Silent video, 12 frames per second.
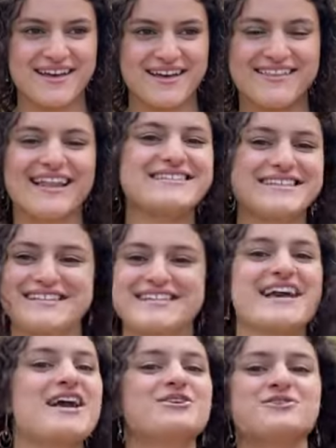That's
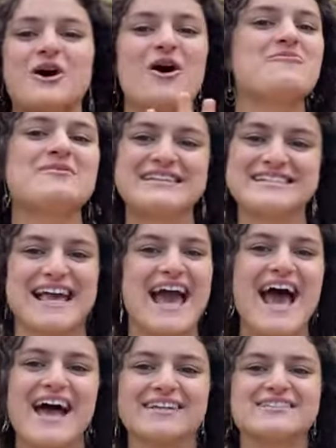easy. Don't be
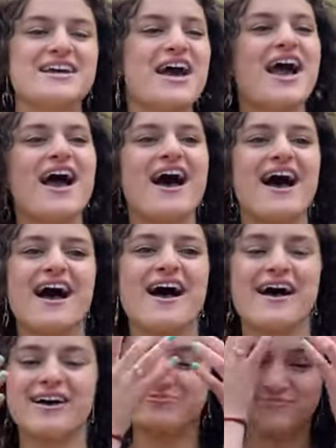scared
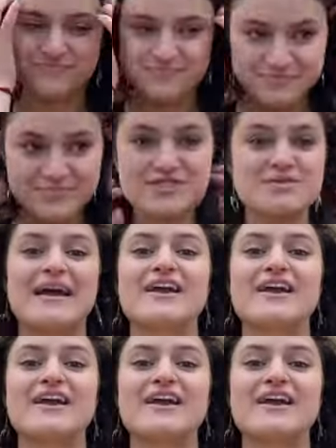to make